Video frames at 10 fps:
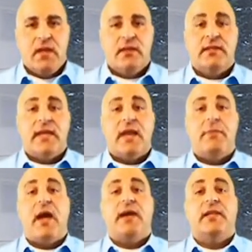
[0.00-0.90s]
These
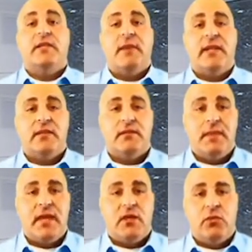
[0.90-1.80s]
out-of-pocket expenses
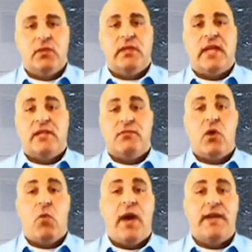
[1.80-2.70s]
may include
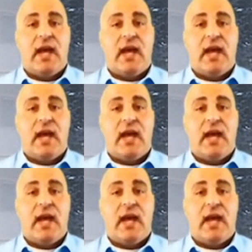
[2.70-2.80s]
lender-required